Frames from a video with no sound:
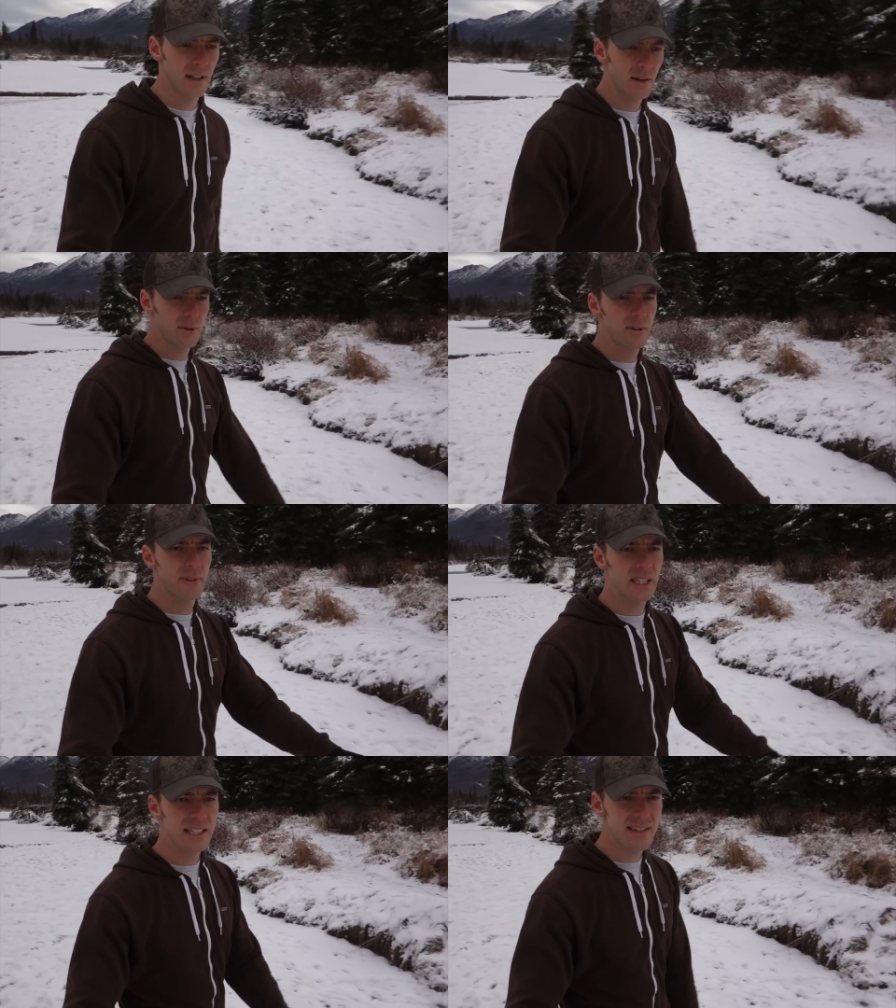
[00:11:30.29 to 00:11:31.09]
I wonder if
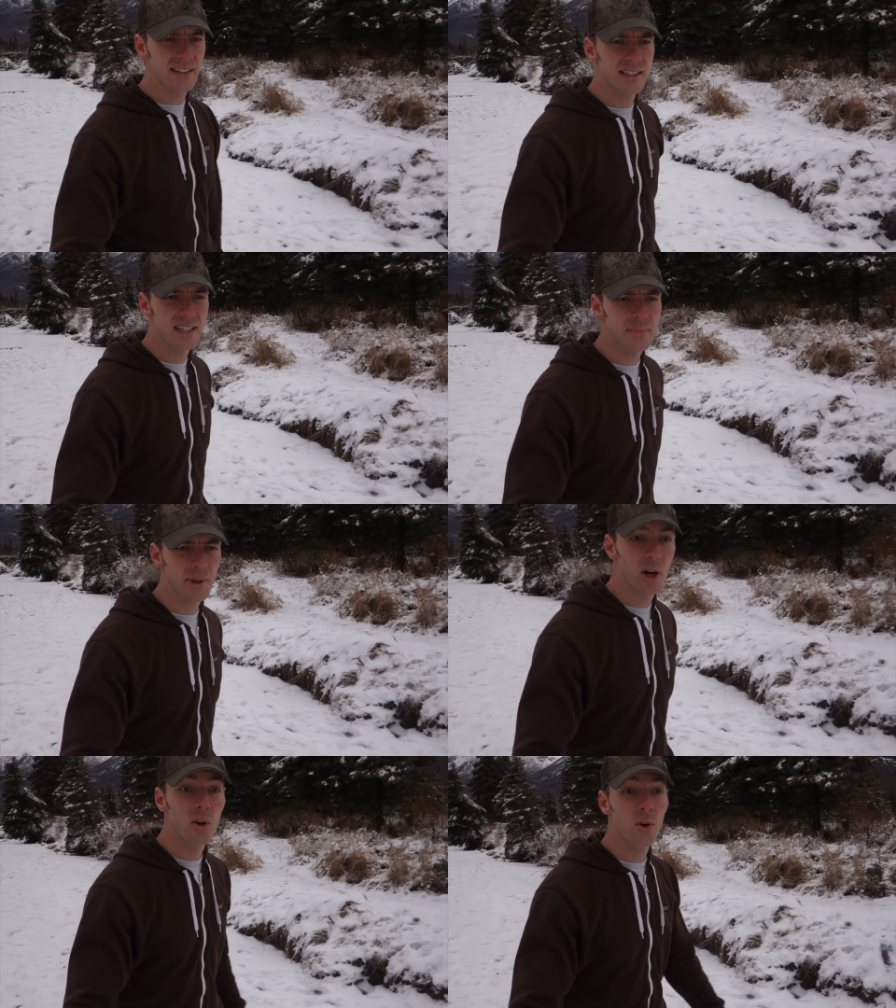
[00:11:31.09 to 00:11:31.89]
it gets any deeper.
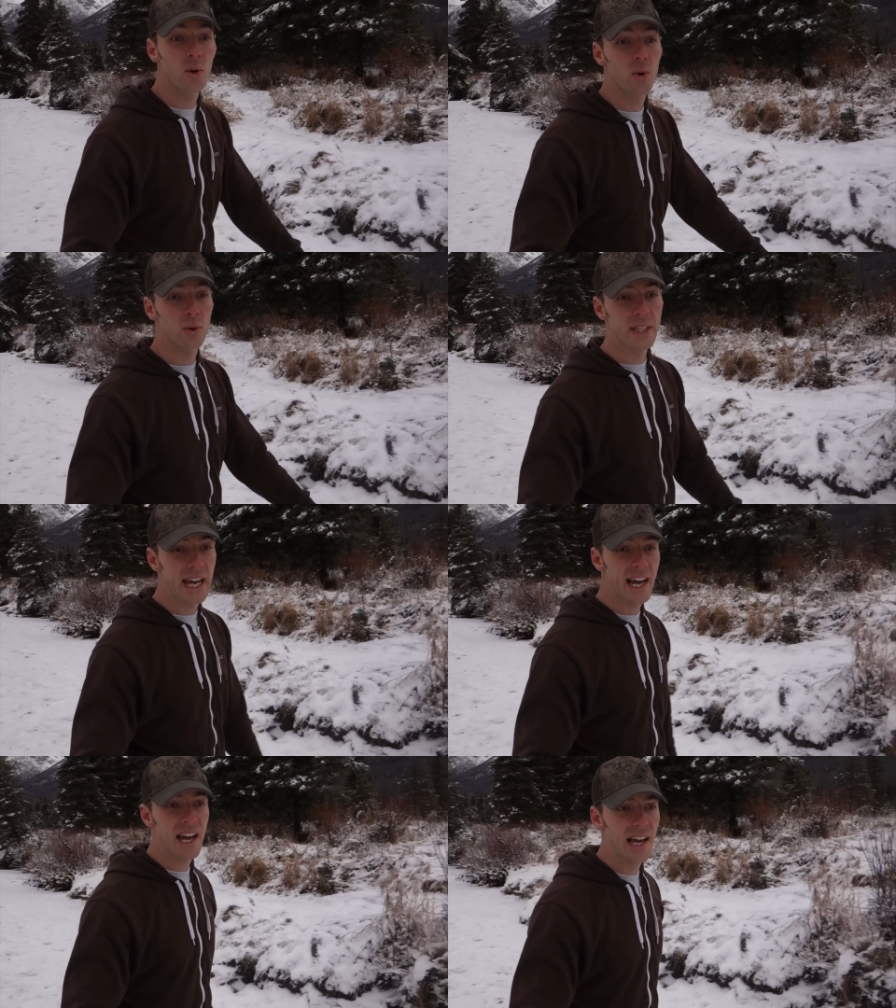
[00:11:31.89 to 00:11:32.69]
Oh,
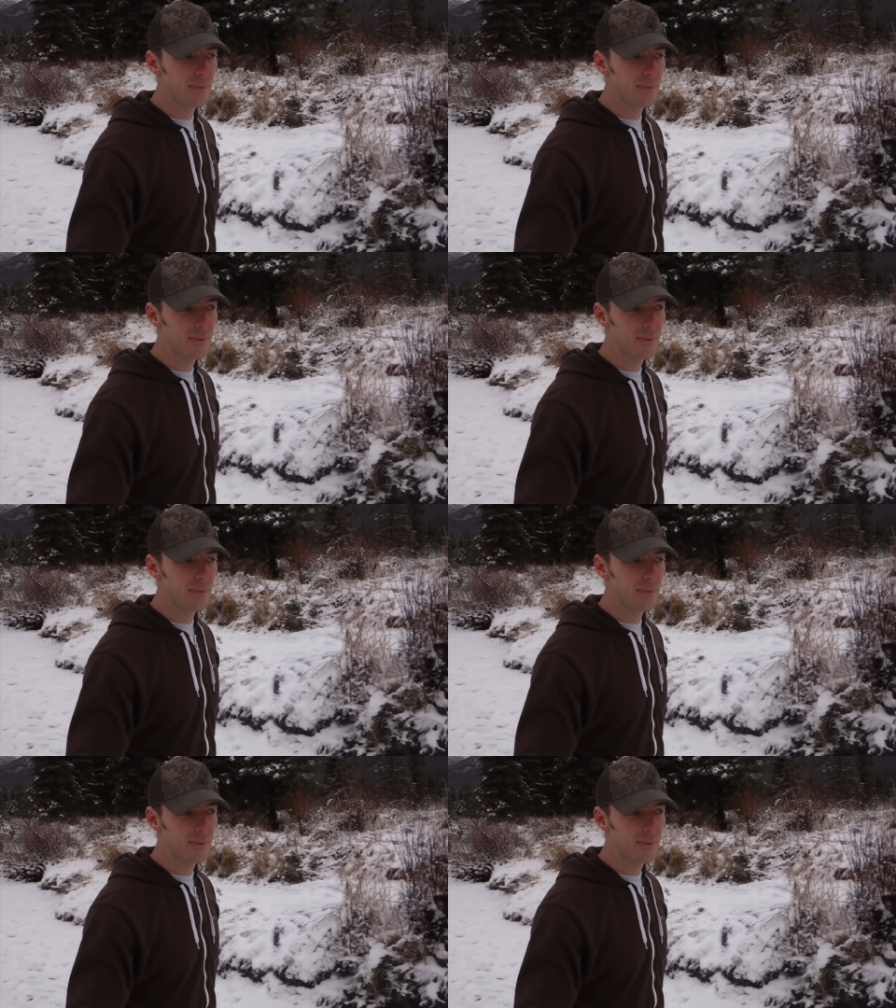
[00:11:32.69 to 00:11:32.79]
yeah,